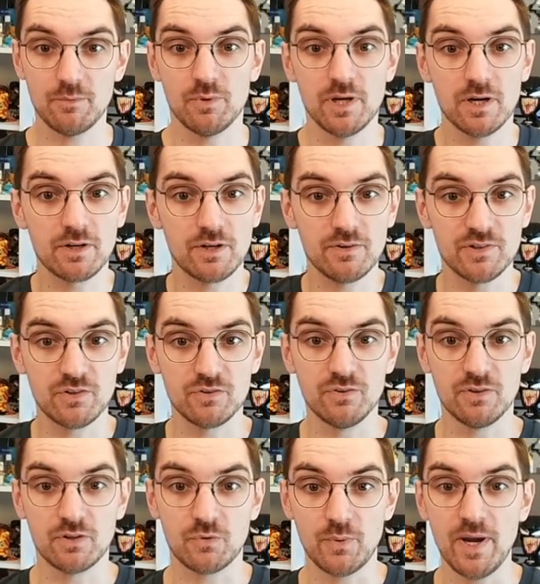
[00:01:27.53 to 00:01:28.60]
we are going to
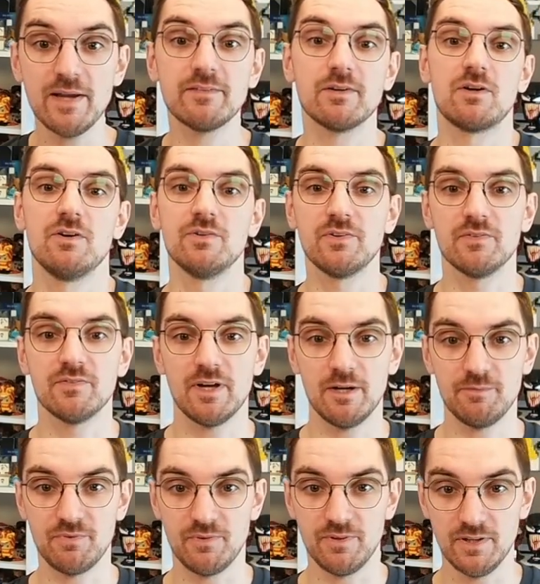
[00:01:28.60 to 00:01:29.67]
create a content
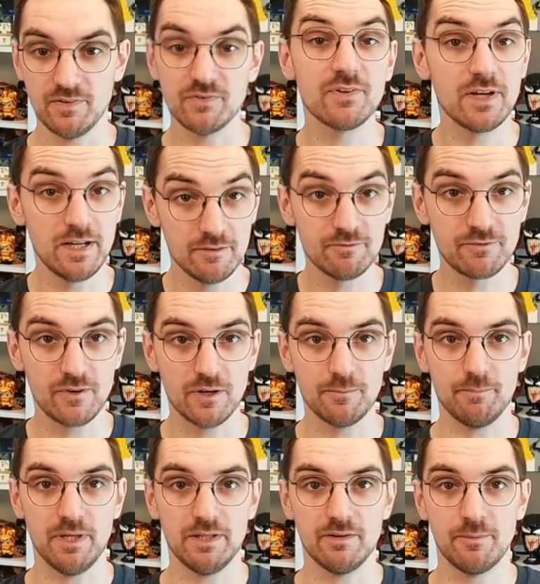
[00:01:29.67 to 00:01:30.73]
type for this in Front
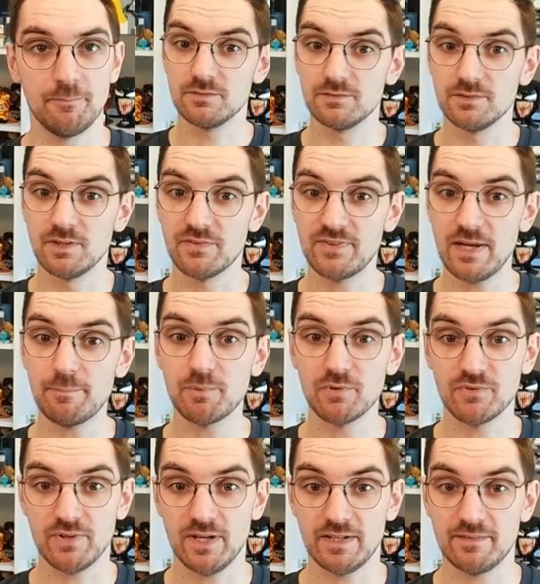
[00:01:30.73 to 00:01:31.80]
Matter. The sample
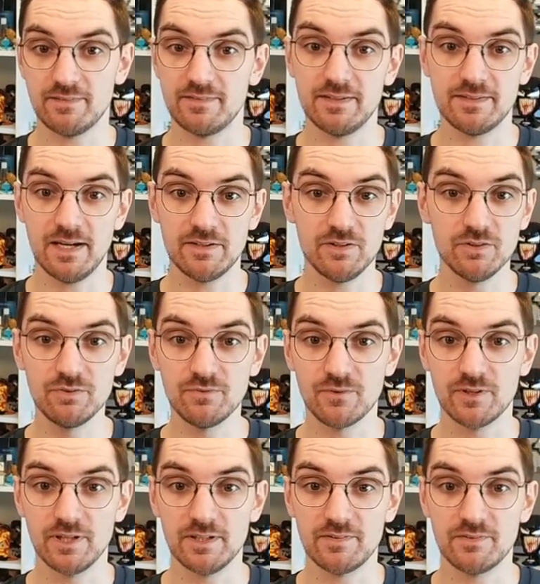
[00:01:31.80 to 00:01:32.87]
site that I used for
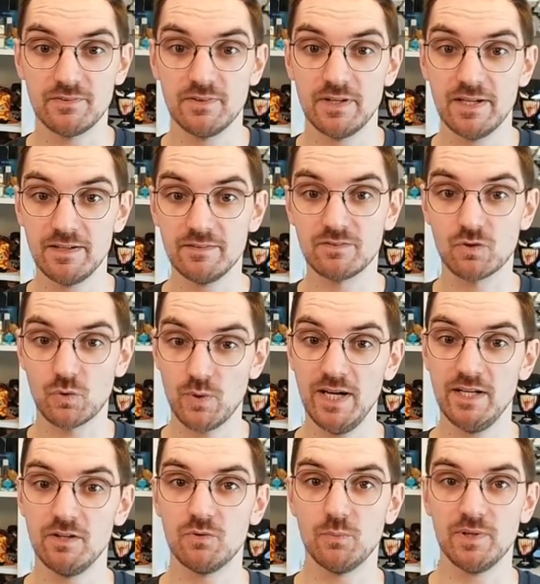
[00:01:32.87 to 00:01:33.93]
this is
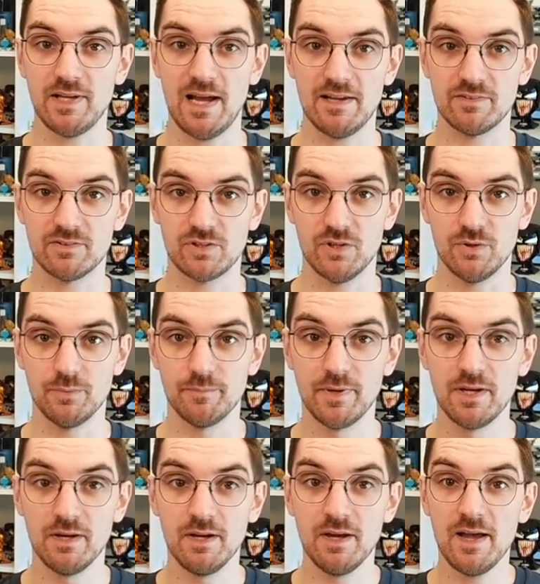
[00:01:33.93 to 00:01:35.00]
created with Astro.
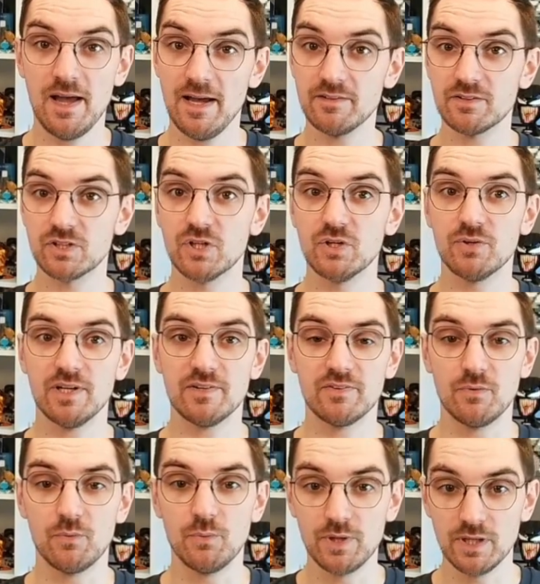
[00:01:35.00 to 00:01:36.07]
Astro is
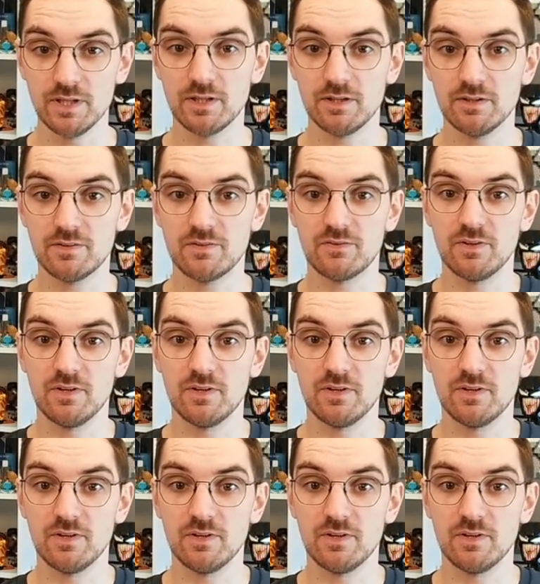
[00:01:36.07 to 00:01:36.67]
a really good